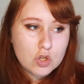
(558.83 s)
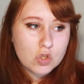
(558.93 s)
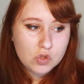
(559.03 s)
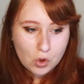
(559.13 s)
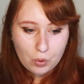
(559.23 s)

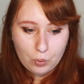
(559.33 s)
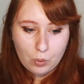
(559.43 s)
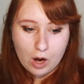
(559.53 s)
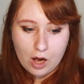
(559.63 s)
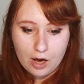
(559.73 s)

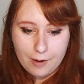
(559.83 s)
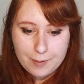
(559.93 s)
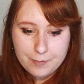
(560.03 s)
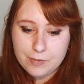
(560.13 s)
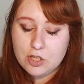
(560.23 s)
So
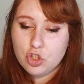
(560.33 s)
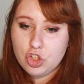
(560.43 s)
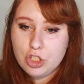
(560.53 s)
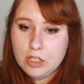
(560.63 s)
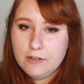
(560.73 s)

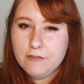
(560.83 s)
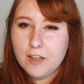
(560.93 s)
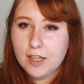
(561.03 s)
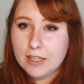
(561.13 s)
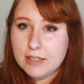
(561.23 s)
she
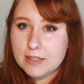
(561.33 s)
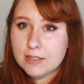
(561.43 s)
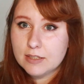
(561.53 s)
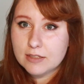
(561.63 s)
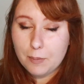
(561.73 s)

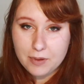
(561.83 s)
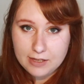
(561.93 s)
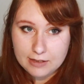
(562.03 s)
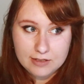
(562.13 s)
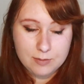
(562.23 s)
finds
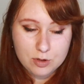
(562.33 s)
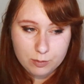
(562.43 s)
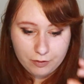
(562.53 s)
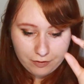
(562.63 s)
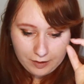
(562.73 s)
something that seems
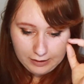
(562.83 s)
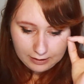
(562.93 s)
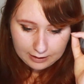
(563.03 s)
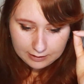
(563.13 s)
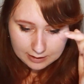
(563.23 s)
to be
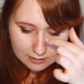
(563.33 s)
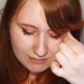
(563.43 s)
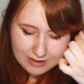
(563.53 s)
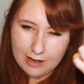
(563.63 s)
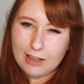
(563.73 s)
free, and
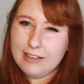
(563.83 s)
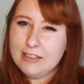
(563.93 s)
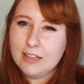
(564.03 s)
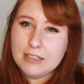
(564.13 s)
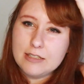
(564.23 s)
that's like
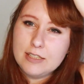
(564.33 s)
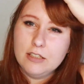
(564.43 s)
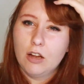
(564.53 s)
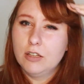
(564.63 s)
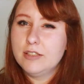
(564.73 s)

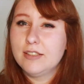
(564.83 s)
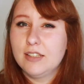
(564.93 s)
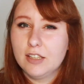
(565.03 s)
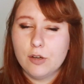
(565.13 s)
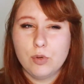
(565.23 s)
$90 a
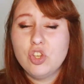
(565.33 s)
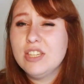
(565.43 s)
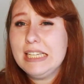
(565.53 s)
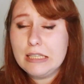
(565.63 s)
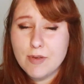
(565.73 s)
night, which
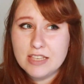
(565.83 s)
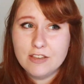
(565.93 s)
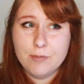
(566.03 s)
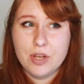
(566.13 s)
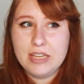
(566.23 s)
is
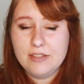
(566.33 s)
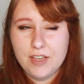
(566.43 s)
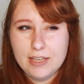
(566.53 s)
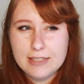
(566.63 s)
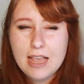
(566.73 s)
expensive, but it's
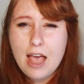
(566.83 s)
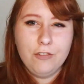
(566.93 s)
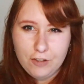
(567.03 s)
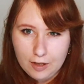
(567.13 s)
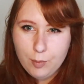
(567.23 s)
Vegas.
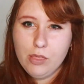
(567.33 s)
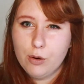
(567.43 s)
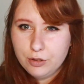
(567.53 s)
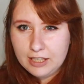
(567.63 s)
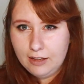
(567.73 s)
The thing with
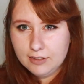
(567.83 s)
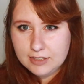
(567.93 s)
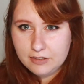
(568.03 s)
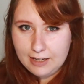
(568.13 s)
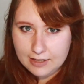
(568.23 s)

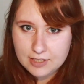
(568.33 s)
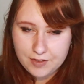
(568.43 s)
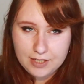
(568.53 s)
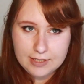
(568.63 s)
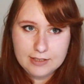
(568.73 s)
hotels in Las
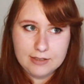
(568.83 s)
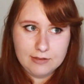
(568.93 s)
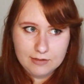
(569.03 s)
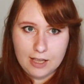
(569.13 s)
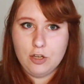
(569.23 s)
Vegas
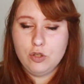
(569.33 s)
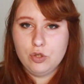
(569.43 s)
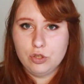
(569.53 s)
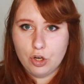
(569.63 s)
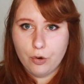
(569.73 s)
that you
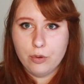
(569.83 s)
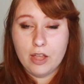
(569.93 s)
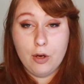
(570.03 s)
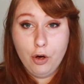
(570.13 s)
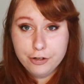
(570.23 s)
should know,
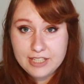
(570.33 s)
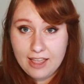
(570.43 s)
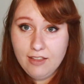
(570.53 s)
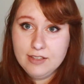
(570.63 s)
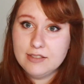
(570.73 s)
that
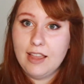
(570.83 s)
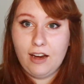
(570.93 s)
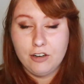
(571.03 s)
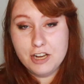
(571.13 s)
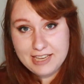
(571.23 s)
hotels
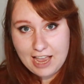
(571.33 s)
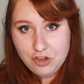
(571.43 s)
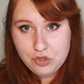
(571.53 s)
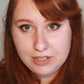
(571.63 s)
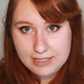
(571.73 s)
that are
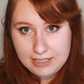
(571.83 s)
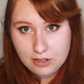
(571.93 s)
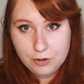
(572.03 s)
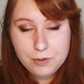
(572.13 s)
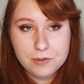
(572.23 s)
attached to
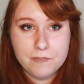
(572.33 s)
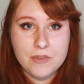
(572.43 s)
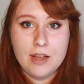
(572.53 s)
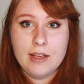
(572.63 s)
casinos